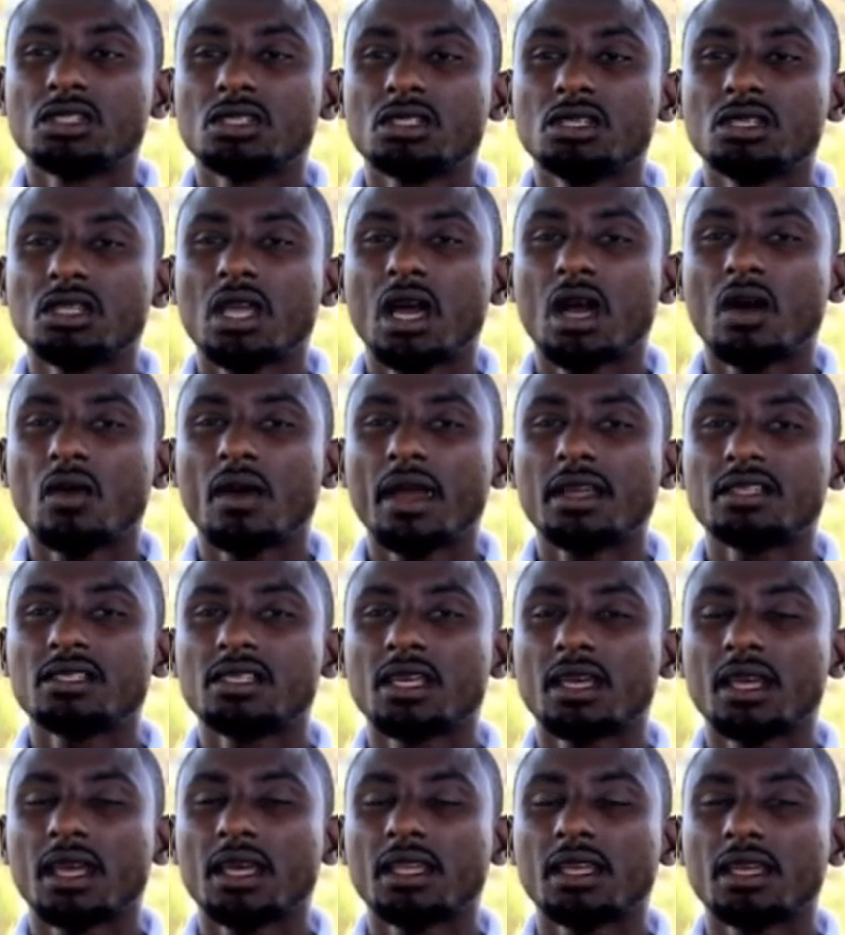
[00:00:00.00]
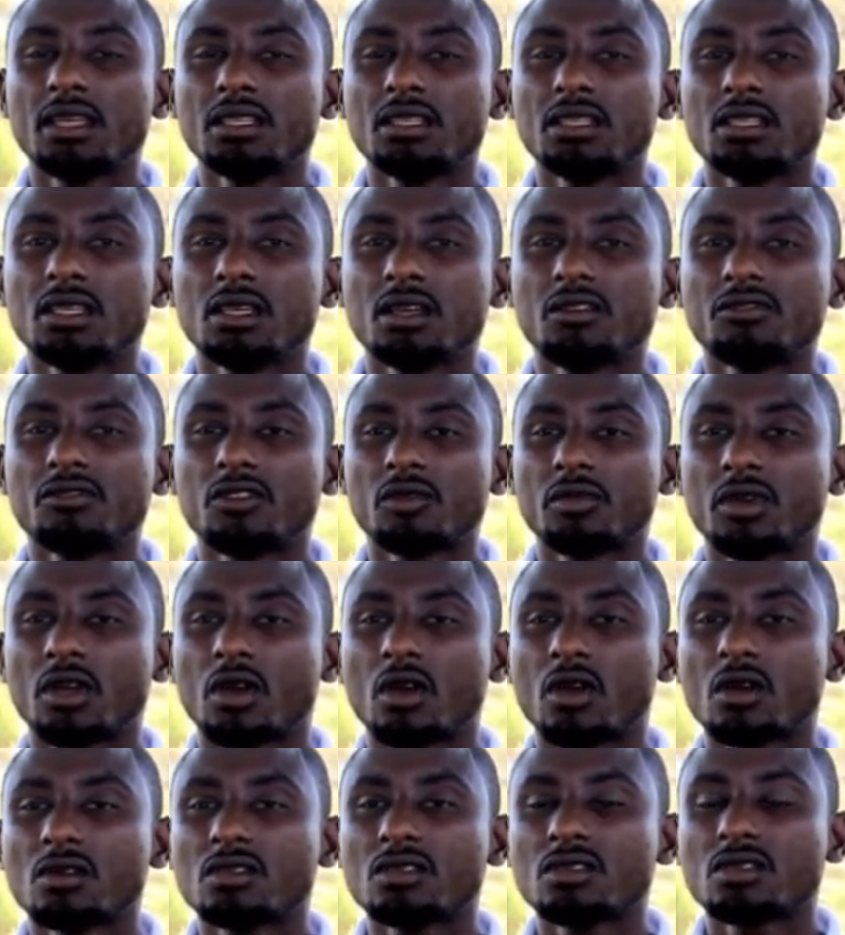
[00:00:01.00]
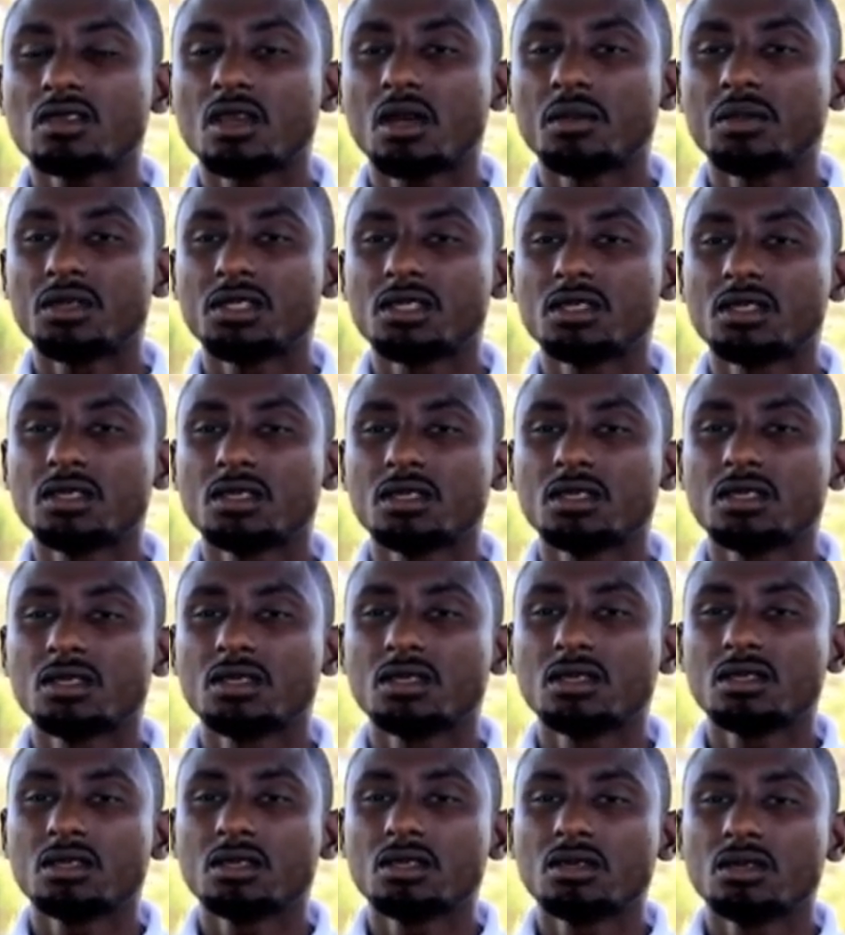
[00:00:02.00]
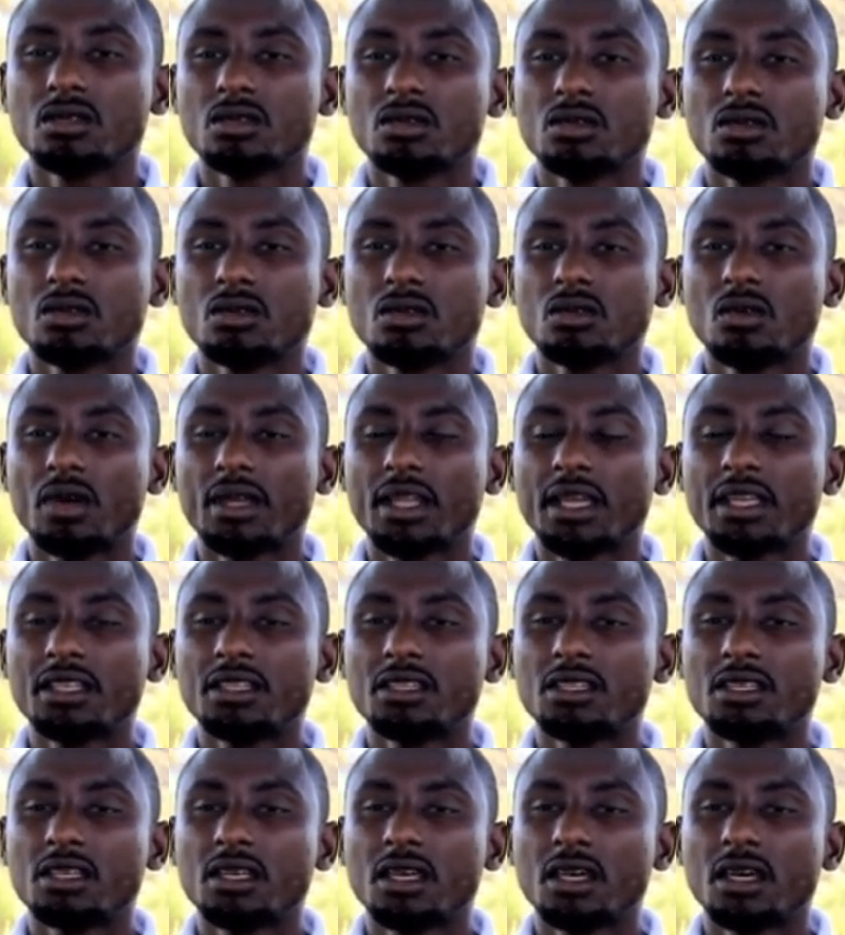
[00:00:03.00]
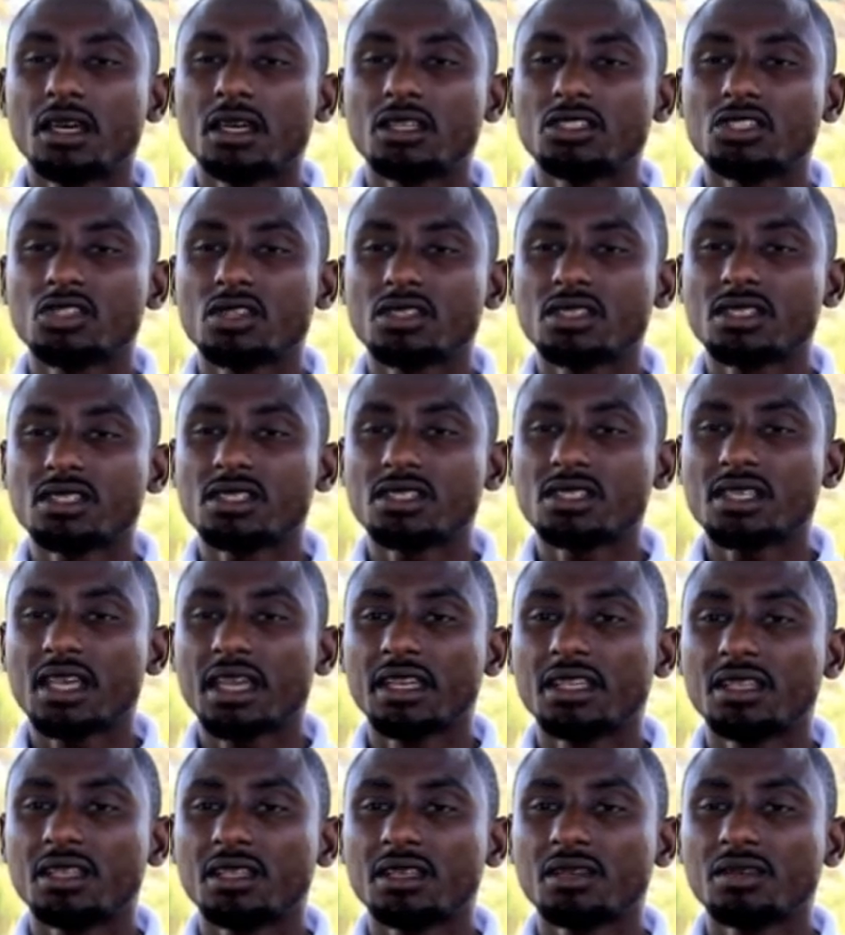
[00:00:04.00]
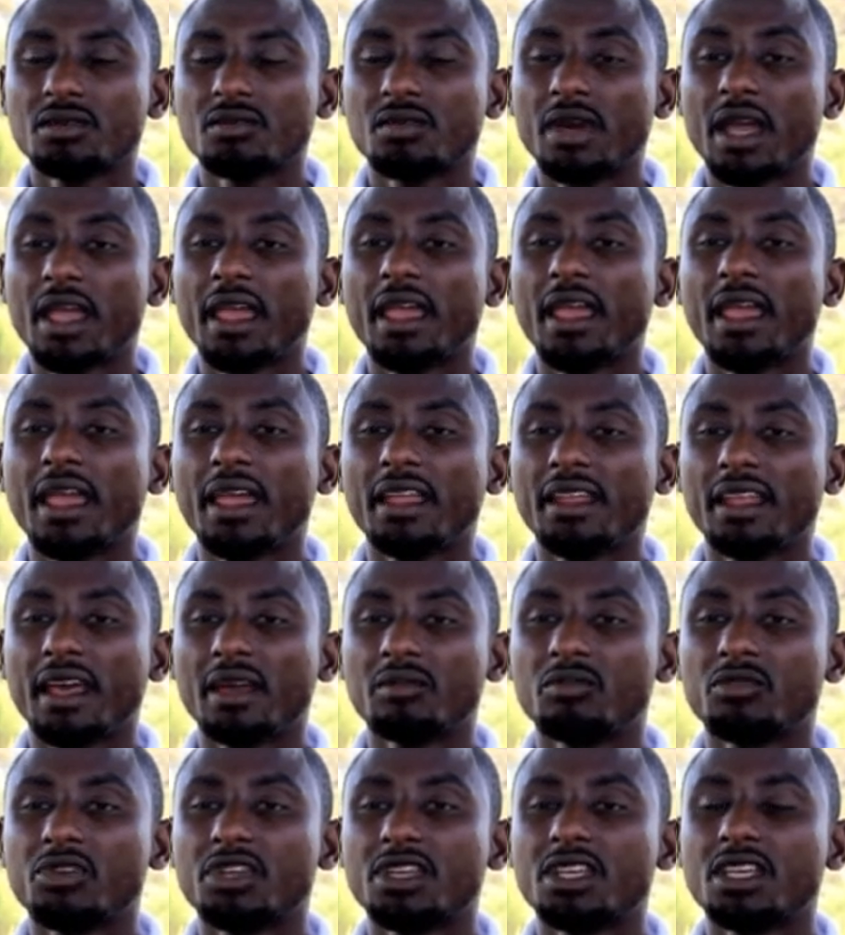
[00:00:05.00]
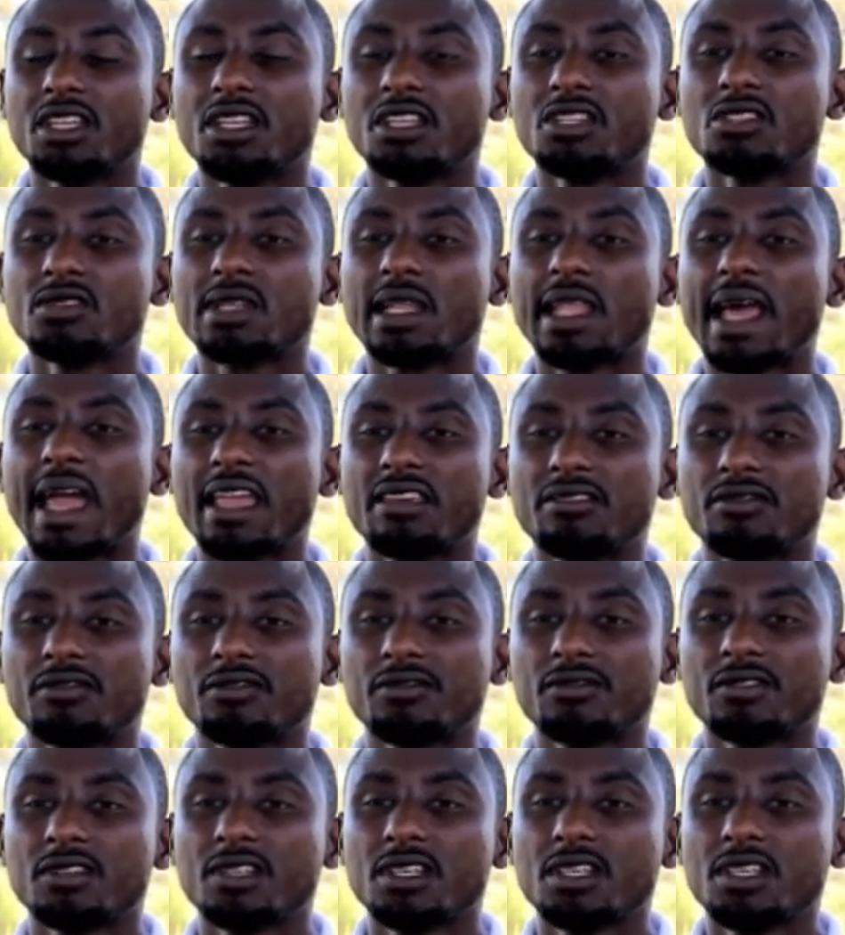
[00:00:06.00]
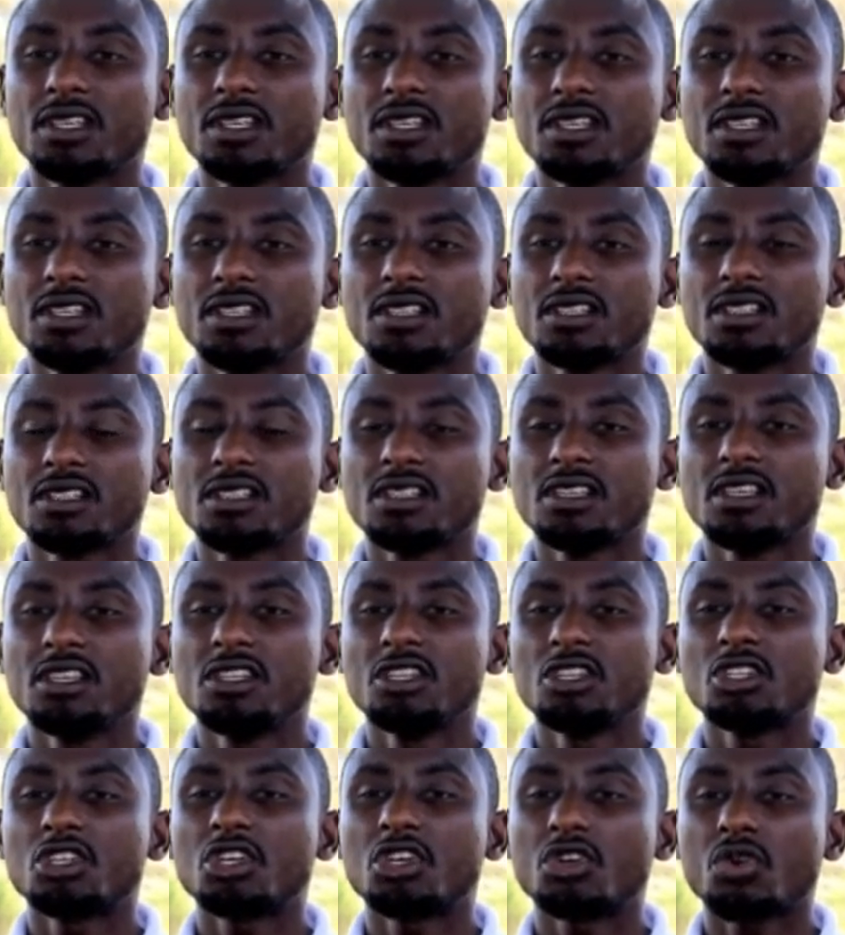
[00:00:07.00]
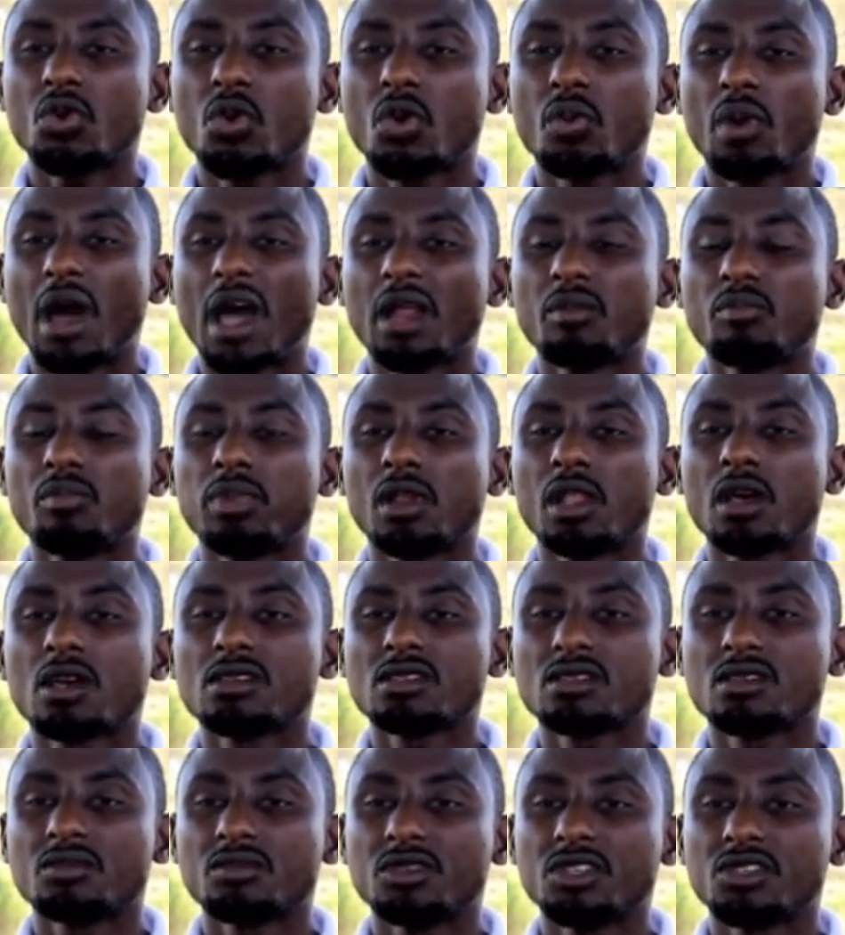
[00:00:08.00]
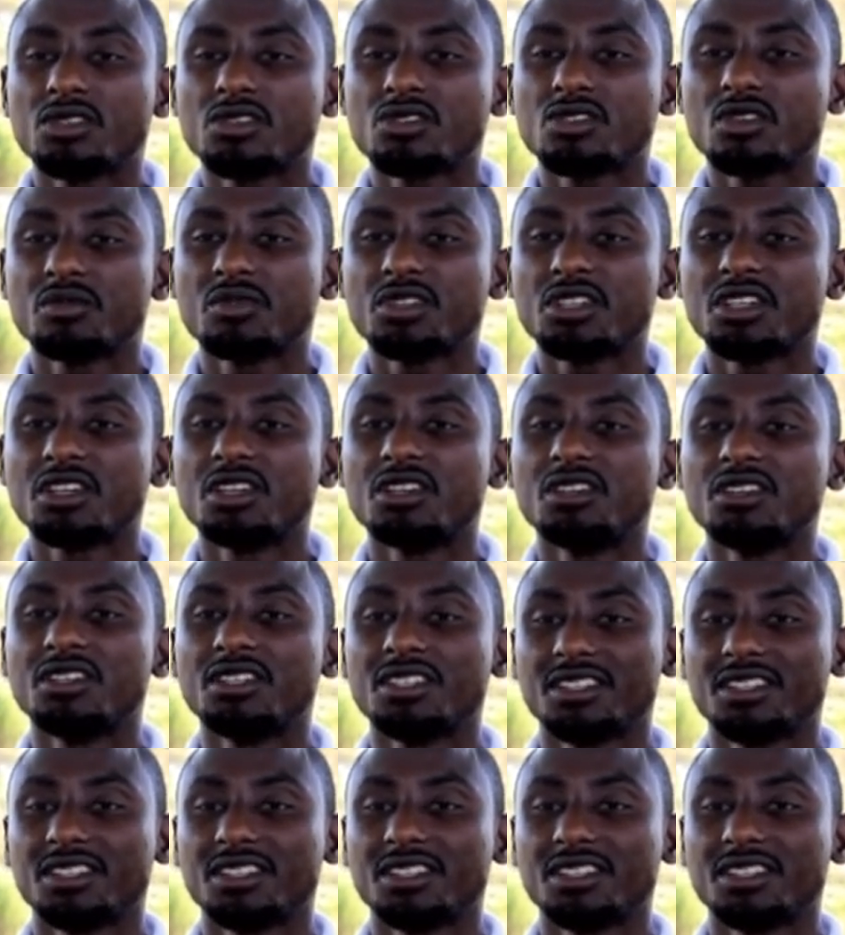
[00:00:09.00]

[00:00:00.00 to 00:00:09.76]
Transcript: how I take an idea from a concept or an idea just inside my head and bringing it to life, seeing it grow and blossom into something good.